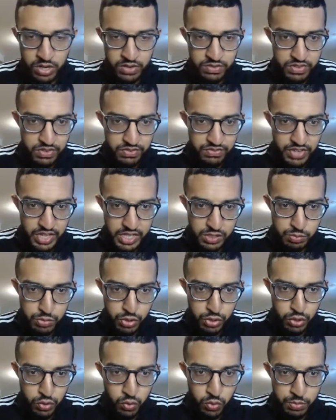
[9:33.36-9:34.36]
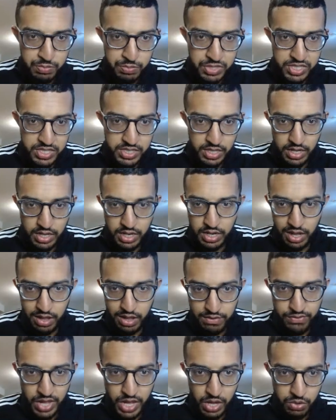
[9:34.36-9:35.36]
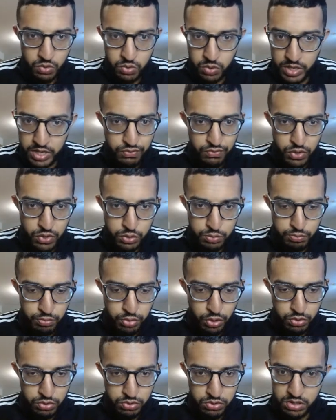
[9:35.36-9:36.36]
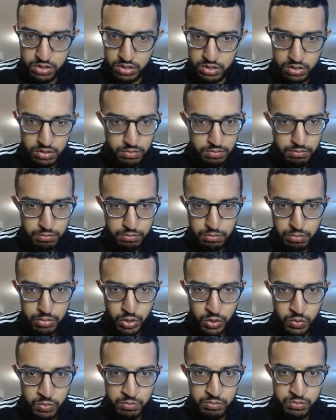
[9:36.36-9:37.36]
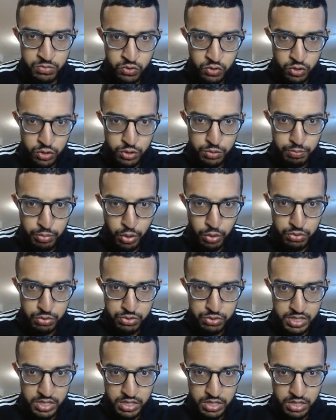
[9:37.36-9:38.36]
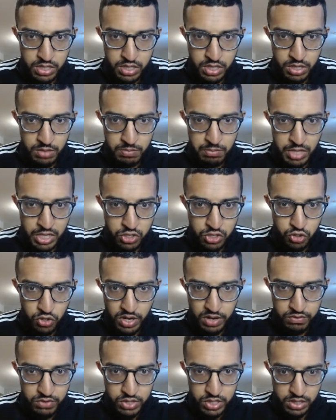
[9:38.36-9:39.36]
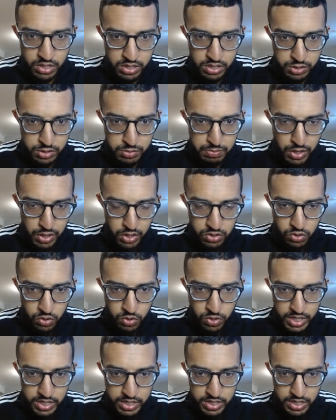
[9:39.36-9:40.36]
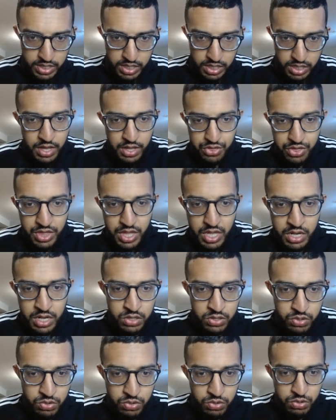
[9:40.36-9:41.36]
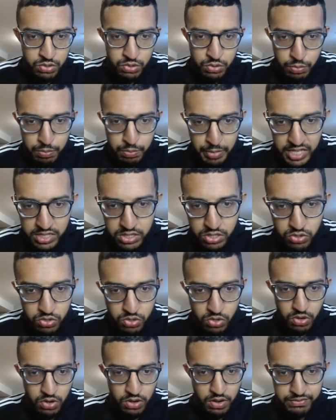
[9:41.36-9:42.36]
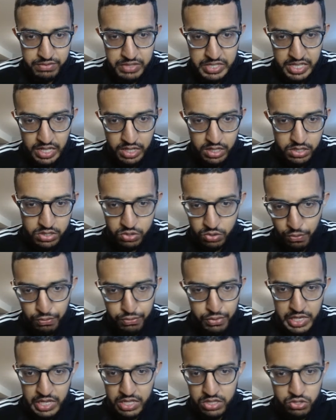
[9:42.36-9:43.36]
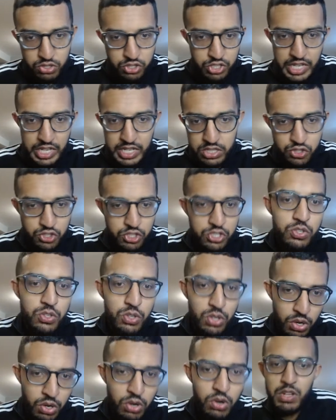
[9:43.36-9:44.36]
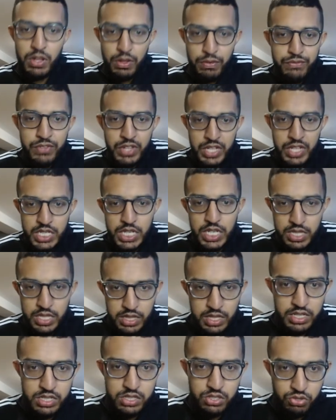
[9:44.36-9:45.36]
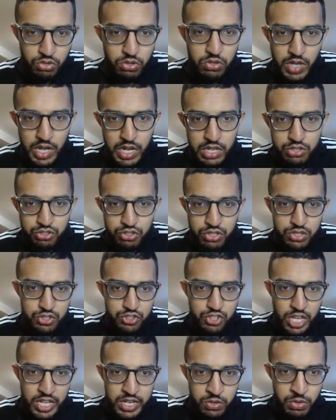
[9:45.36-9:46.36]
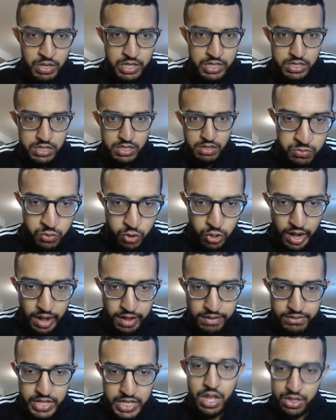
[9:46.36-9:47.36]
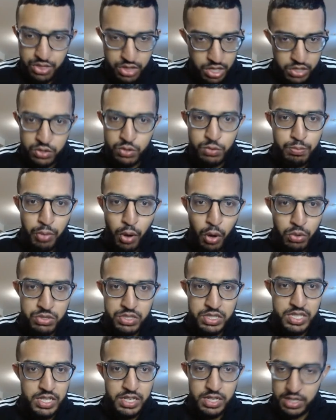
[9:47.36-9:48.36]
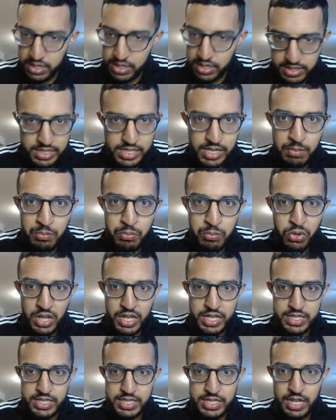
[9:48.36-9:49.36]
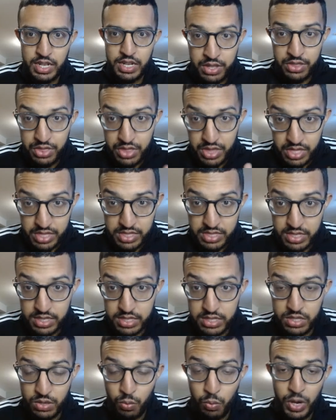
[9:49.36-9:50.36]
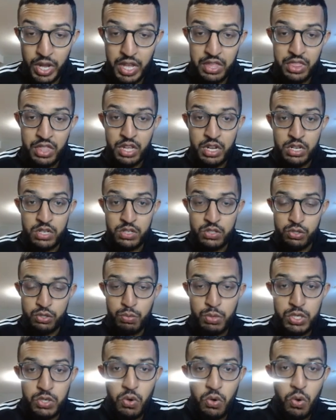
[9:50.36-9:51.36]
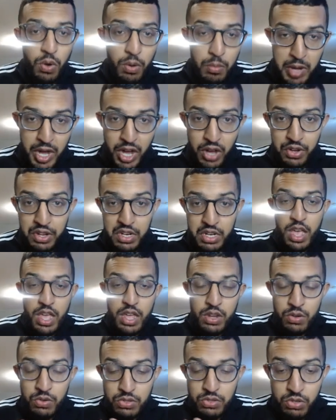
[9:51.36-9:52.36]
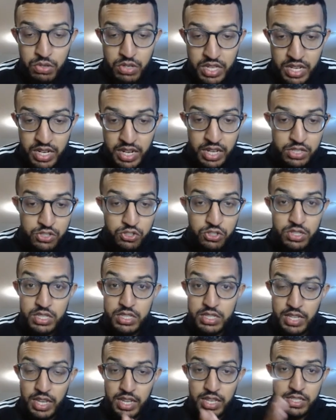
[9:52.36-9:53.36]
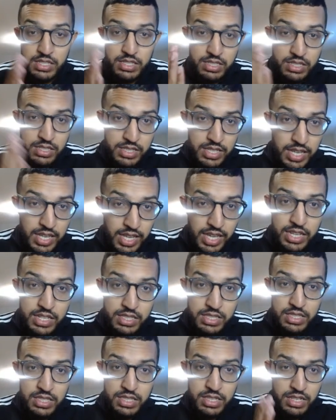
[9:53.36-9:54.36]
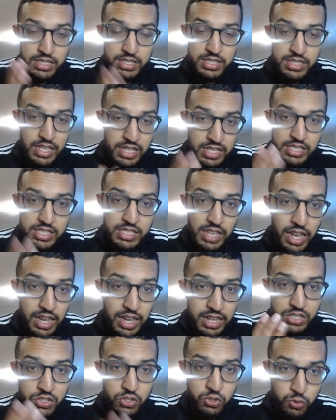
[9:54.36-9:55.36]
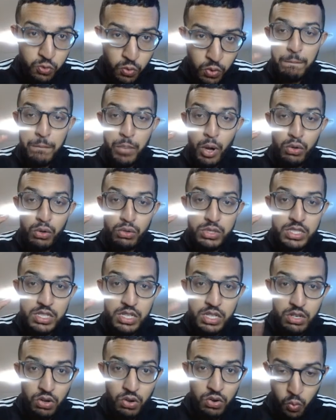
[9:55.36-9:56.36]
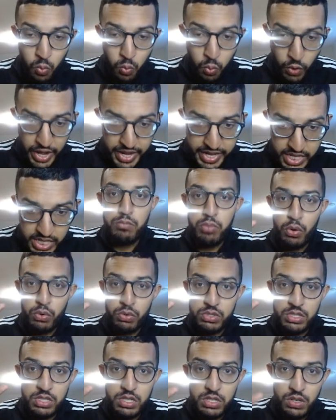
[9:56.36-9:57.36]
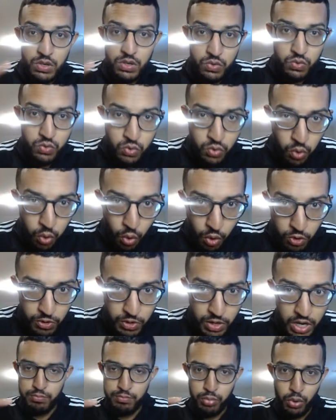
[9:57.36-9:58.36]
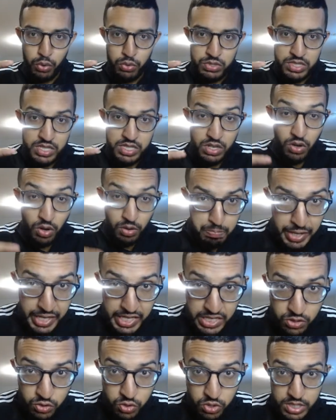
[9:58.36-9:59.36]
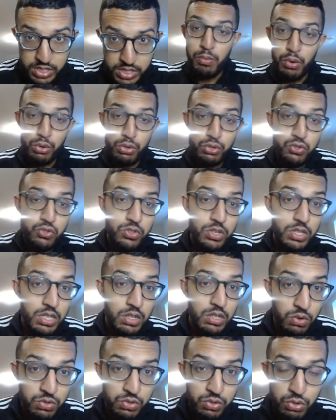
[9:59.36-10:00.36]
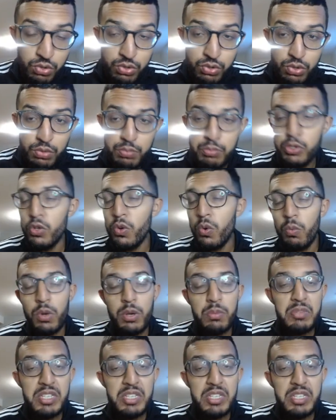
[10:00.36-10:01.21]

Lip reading: of the Facebook groups that I found. Create first post. Boom. Just post it. Make sure everything is spelled correctly. Then you paste your Sellics. Don't forget to change your affiliate link so you actually generate some traffic. Then you post it. Simple as that. This is the way that you would go about it. And you can actually take this exact script, post it on Reddit, post it on Quora, post it on Pinterest, post it on YouTube. You don't want to be